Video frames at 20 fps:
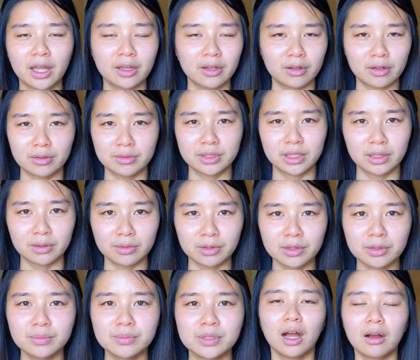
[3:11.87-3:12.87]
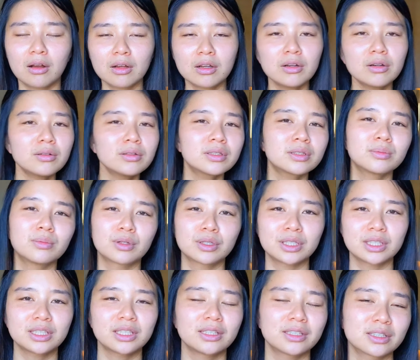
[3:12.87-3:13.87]
at your hotel room. I'll go into more
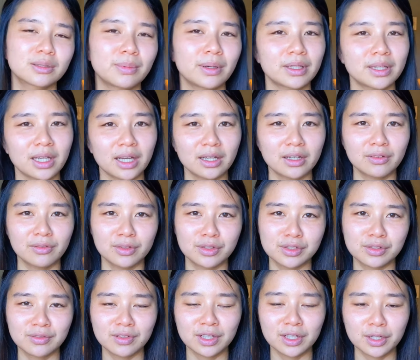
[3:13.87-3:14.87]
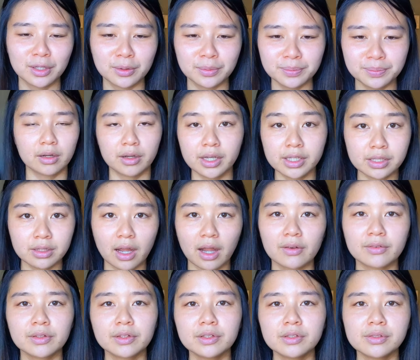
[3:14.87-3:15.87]
details about that in a future video. Okay, so
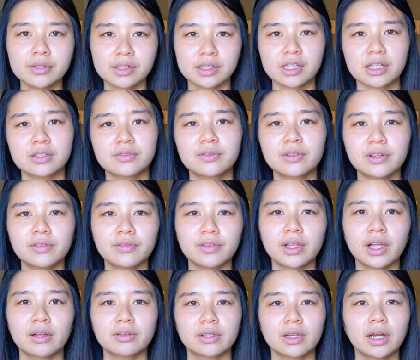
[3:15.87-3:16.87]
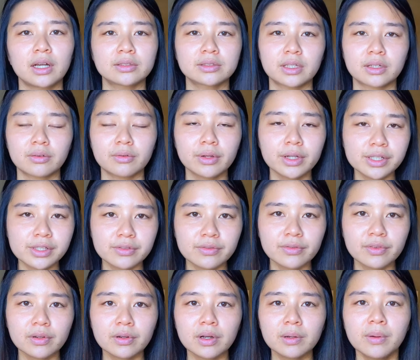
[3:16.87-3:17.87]
after you successfully fill out the health declaration
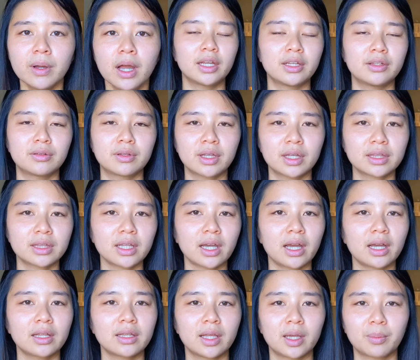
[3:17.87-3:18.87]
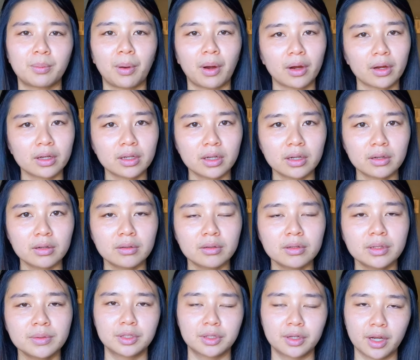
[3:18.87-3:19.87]
form and you get that like
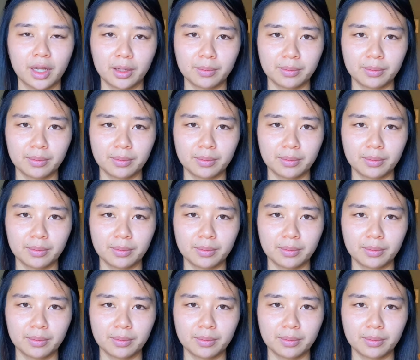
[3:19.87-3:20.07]
barcode, you're